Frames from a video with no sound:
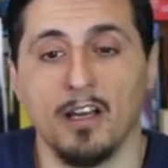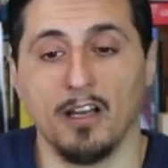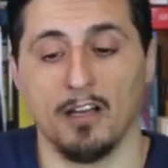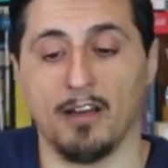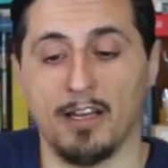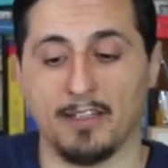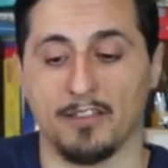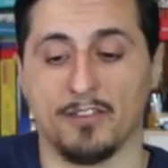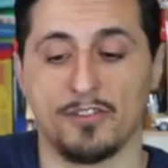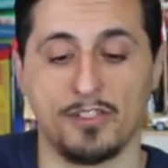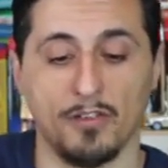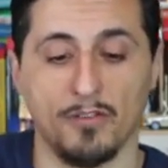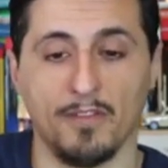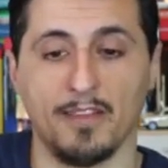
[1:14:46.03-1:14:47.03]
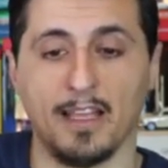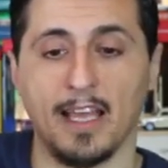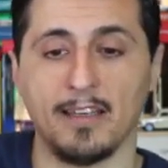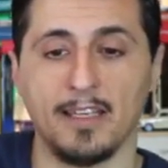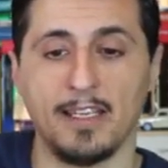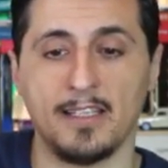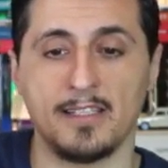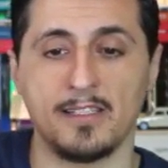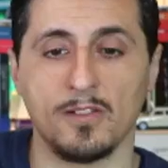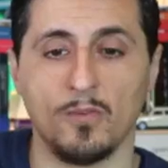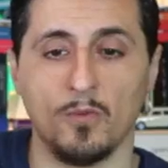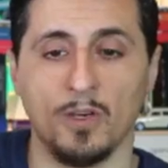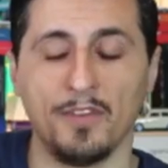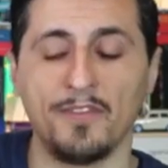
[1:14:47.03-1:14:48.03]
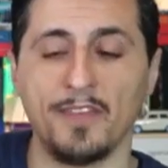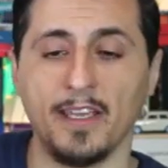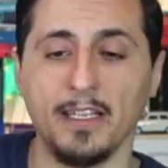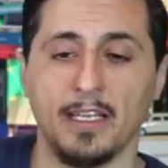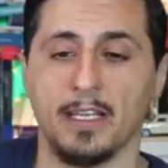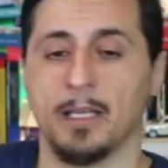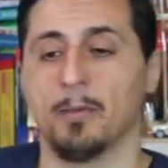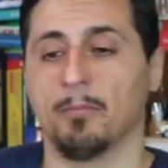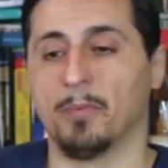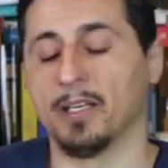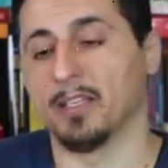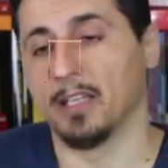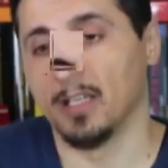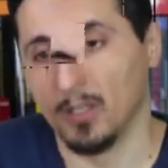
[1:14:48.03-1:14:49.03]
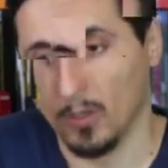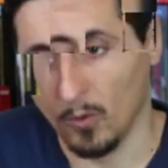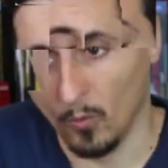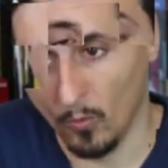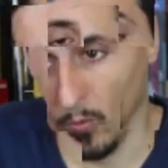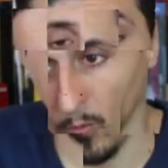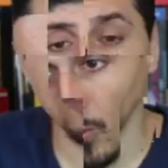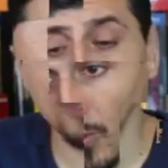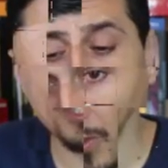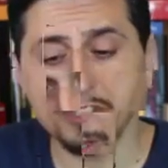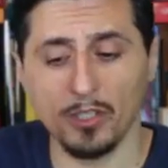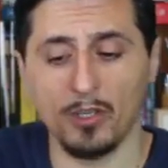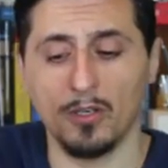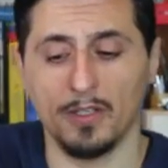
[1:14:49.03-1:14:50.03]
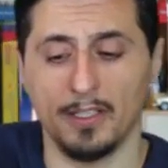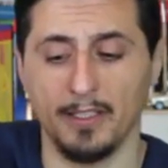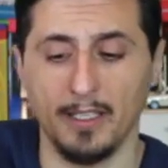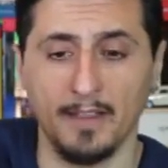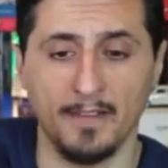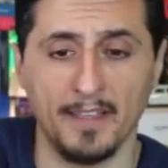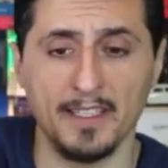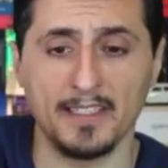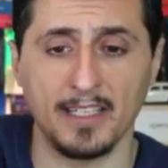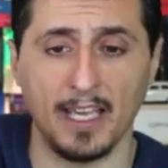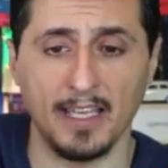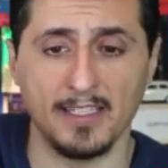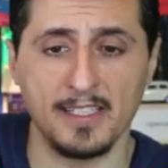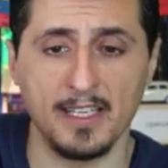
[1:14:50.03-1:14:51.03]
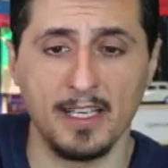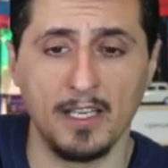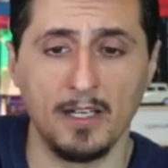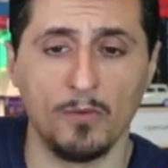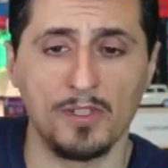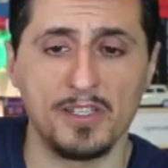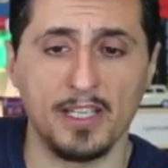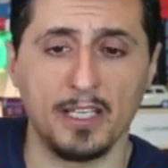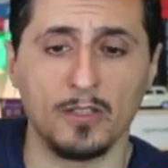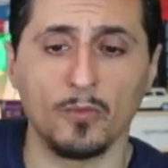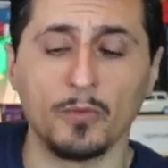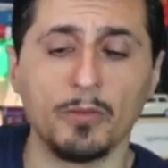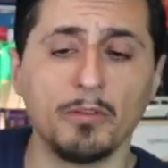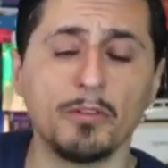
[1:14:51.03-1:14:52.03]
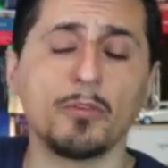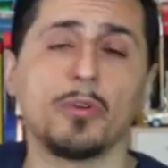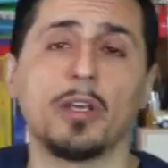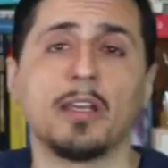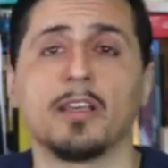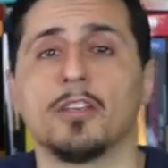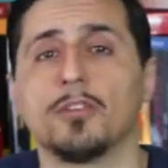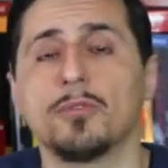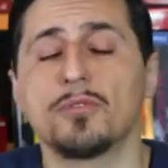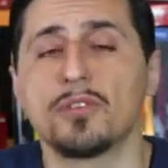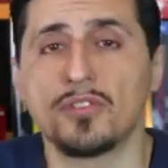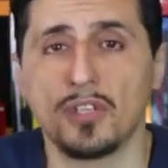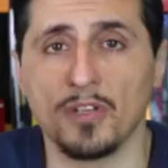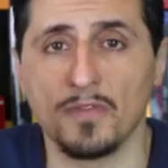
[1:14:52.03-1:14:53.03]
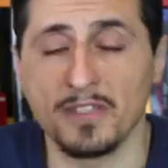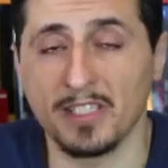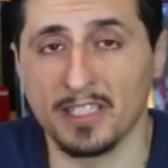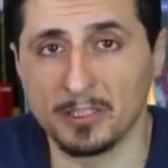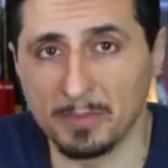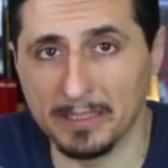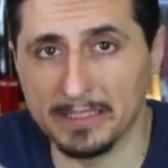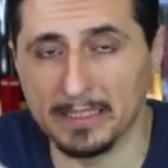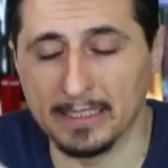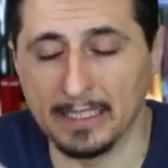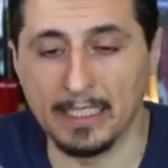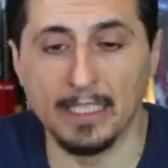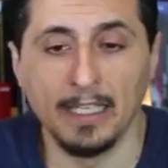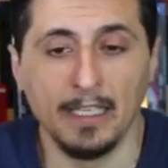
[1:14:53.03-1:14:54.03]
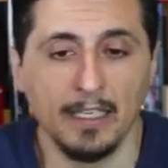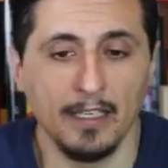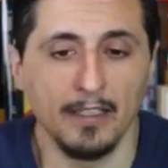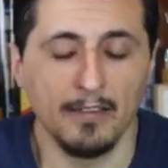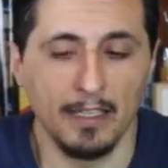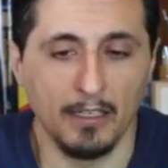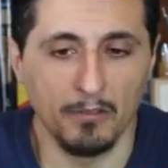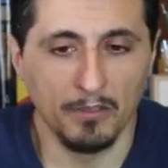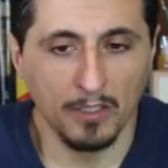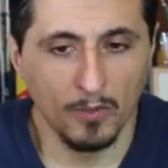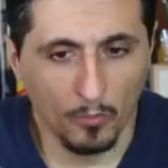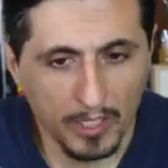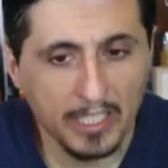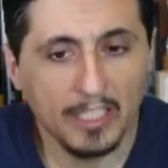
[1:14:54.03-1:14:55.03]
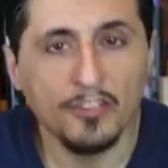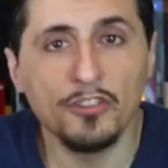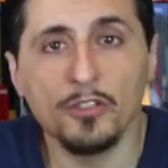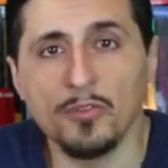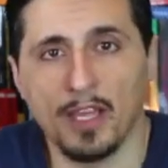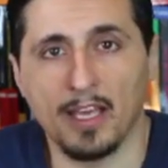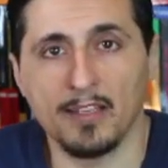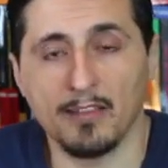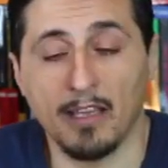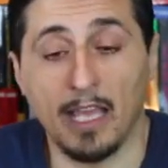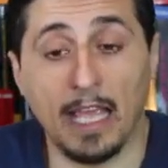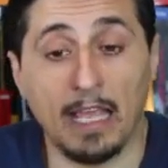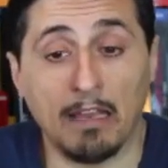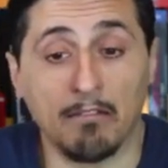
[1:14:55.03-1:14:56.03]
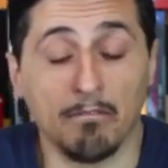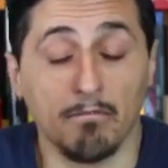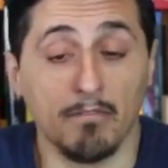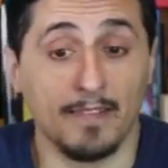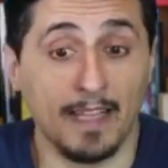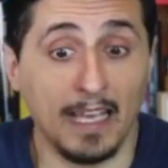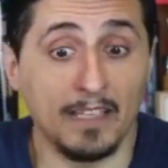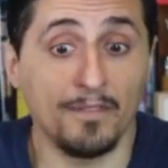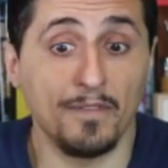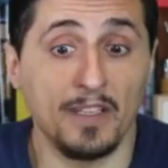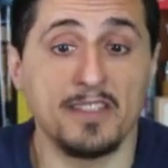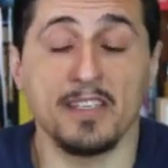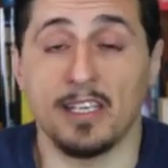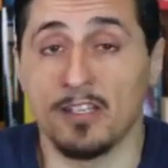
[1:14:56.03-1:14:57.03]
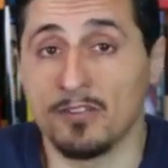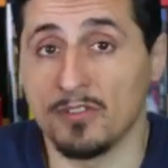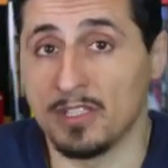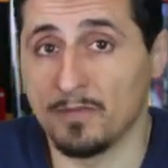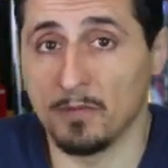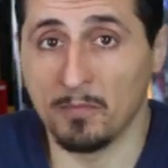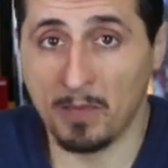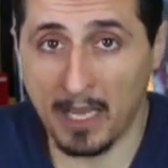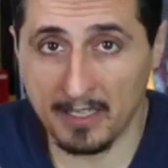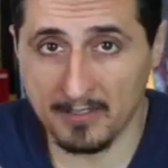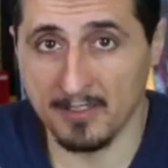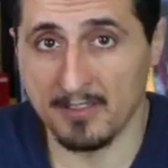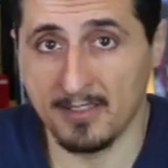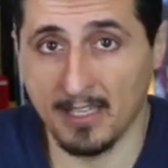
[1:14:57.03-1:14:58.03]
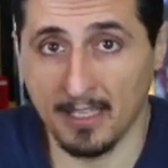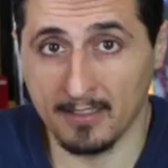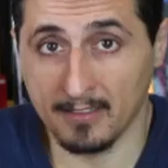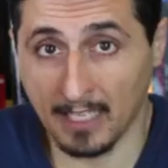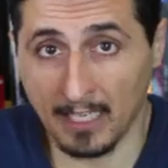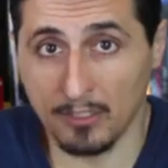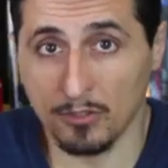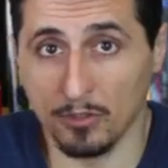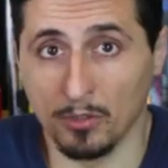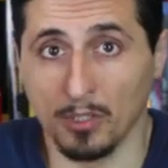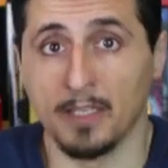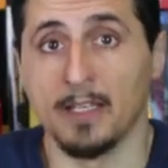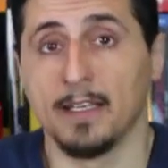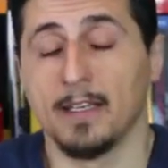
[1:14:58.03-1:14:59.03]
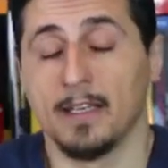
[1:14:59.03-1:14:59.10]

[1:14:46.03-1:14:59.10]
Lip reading: All right, so that is one thing. But what we saw in this case was that we were creating a user service explicitly. Now we can do that, and that fits into different patterns that Ktor